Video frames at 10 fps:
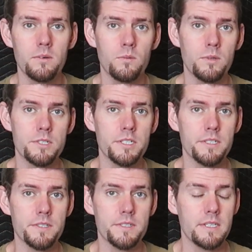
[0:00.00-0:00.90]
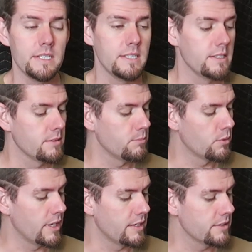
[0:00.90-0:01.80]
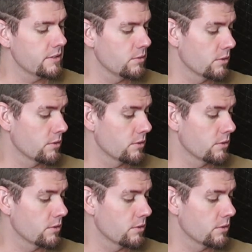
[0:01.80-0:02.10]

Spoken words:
which is the brand,